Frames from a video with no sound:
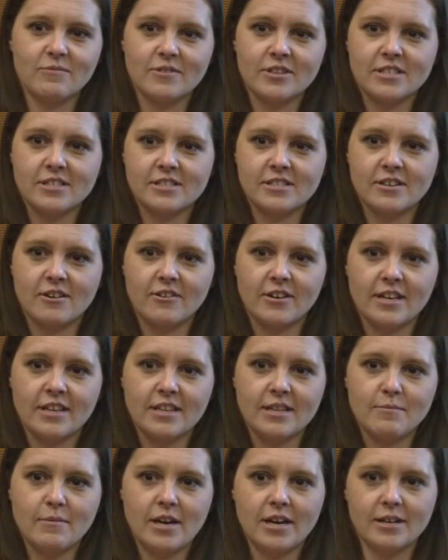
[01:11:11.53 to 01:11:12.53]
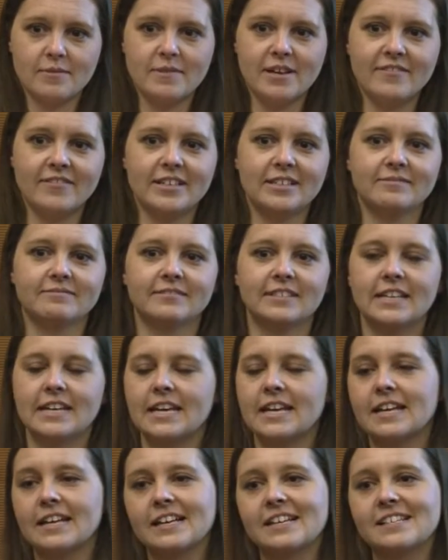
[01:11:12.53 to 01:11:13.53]
with the soda in the bottom of it?
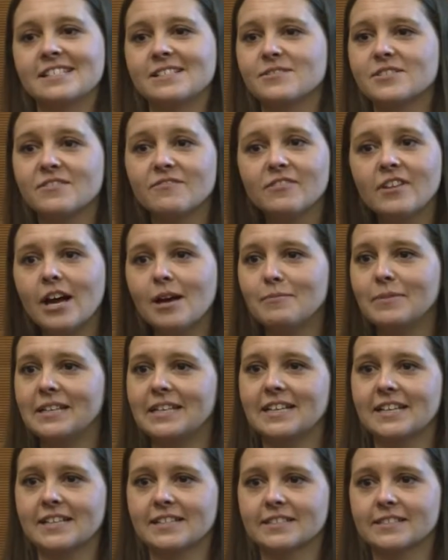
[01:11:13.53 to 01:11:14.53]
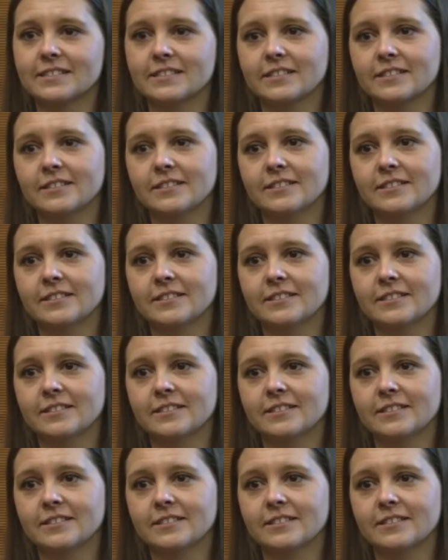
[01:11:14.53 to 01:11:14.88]
Because it's a floppy disk.